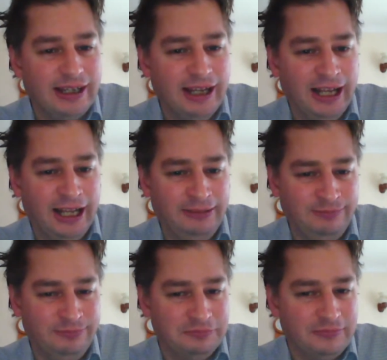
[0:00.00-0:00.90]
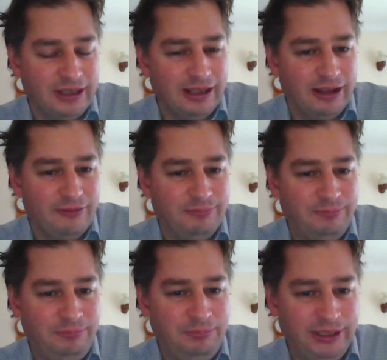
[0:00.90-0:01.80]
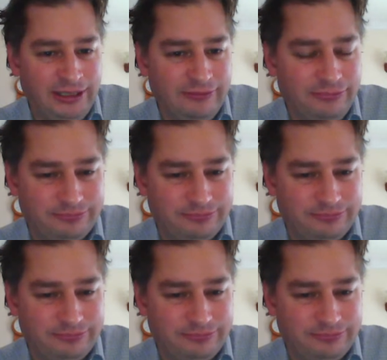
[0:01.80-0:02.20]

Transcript: um, but